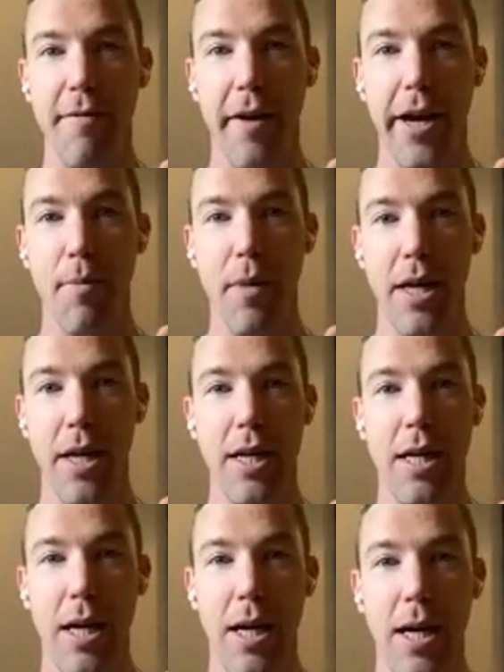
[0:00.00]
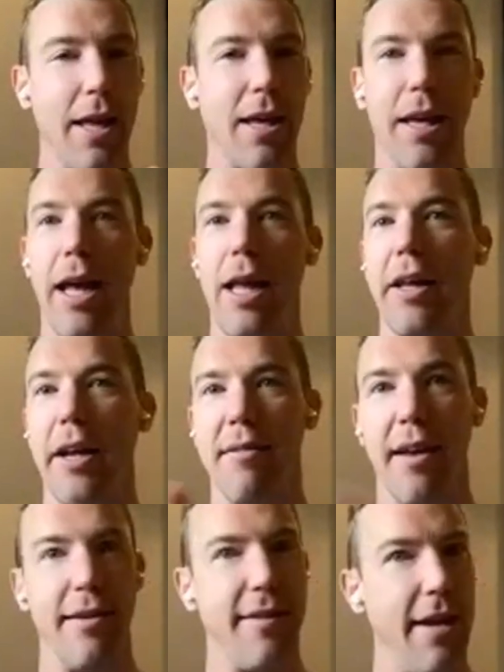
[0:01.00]
multivitamin. I think, again,
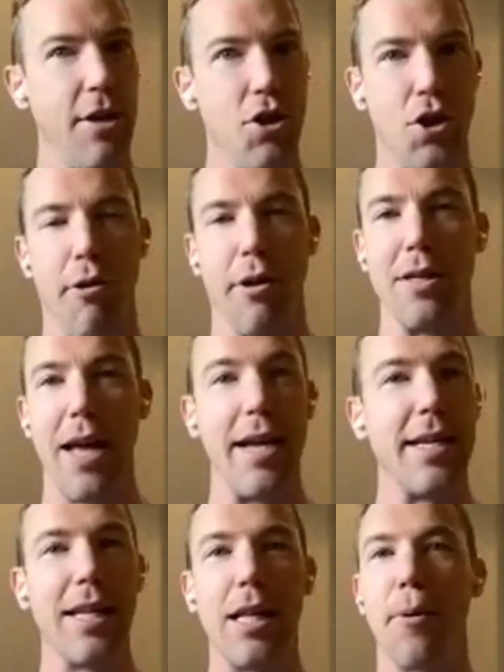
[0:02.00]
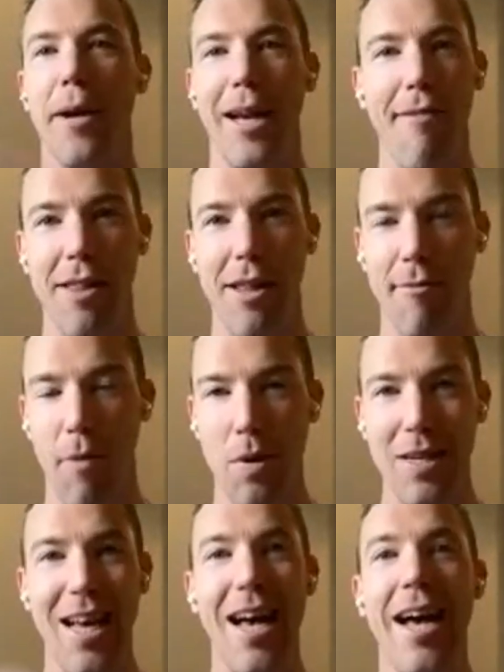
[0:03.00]
like I said, it's that insurance. Ideally, we're getting everything
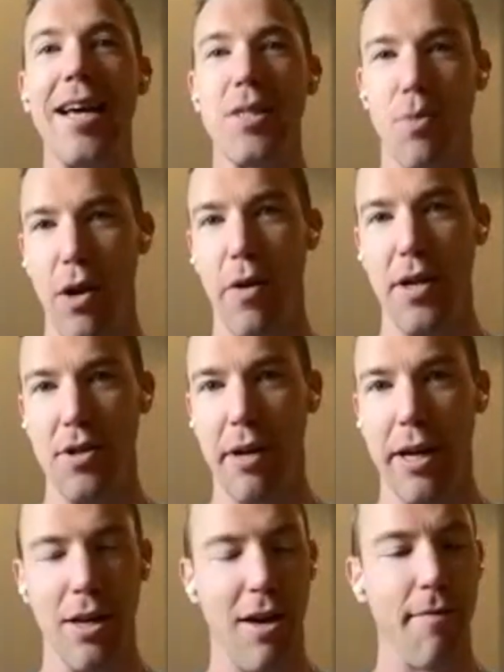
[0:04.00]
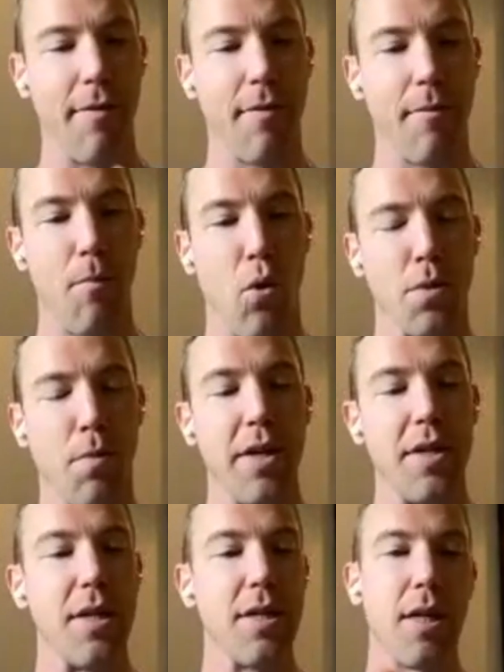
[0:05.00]
for our diets. We know that's really tough in
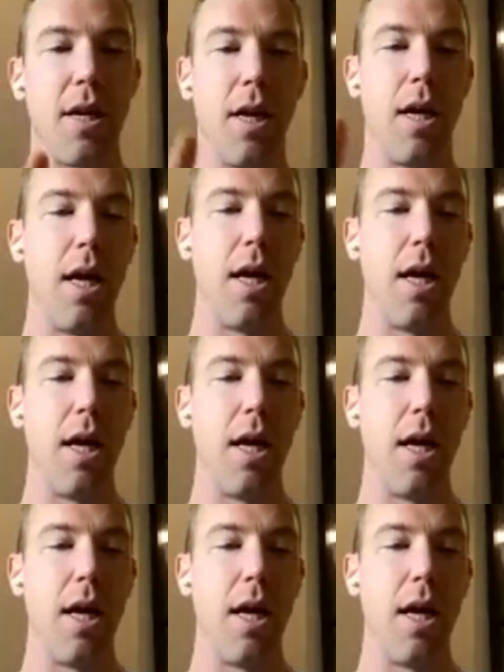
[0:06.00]
most places.